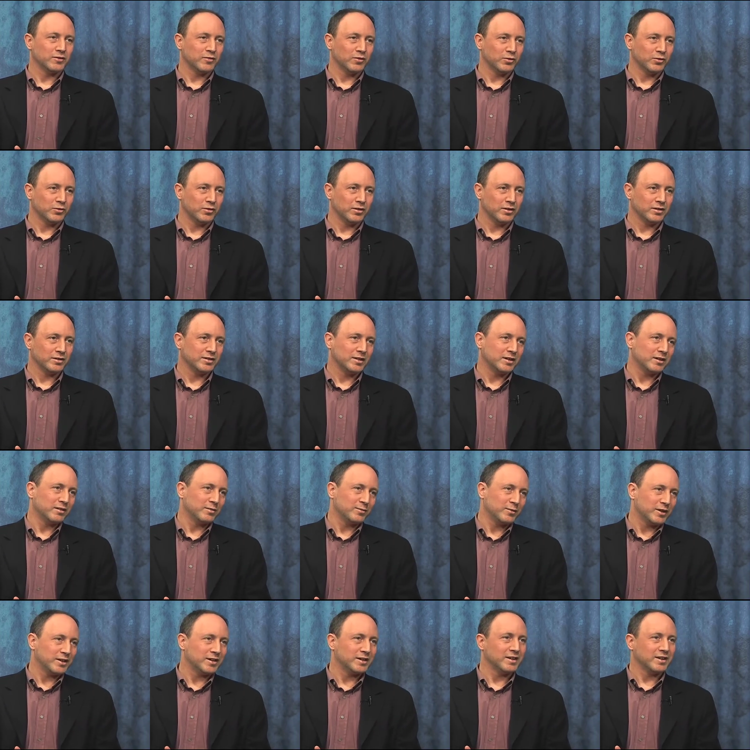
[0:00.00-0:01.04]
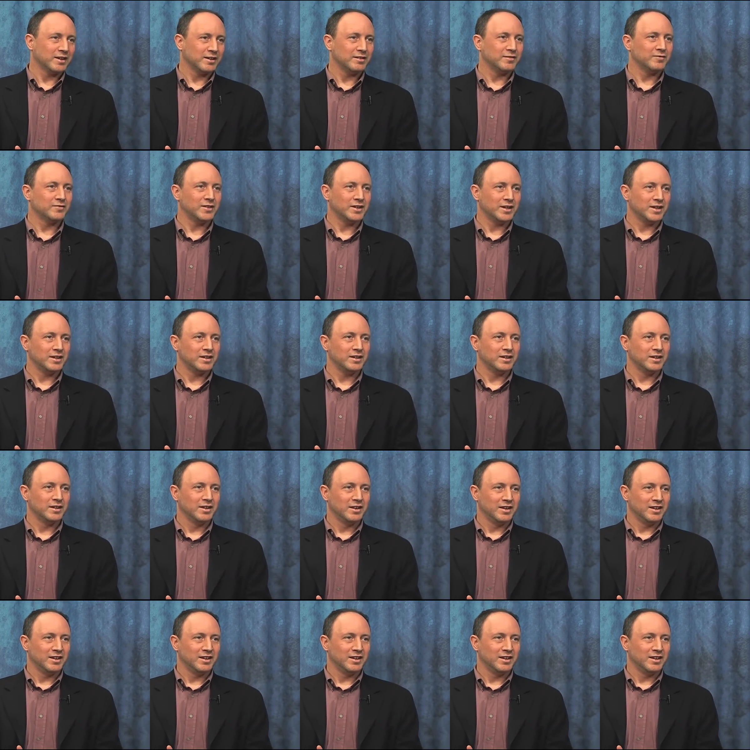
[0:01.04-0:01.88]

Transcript: of the war on terror, but he kind of did.